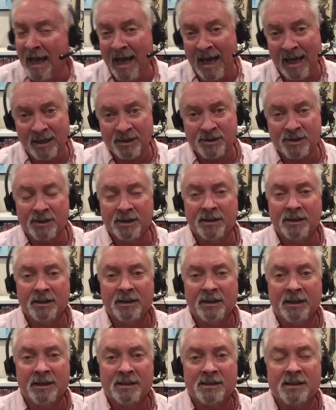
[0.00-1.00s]

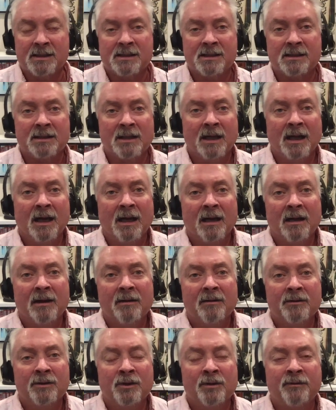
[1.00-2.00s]
Action is a, uh, New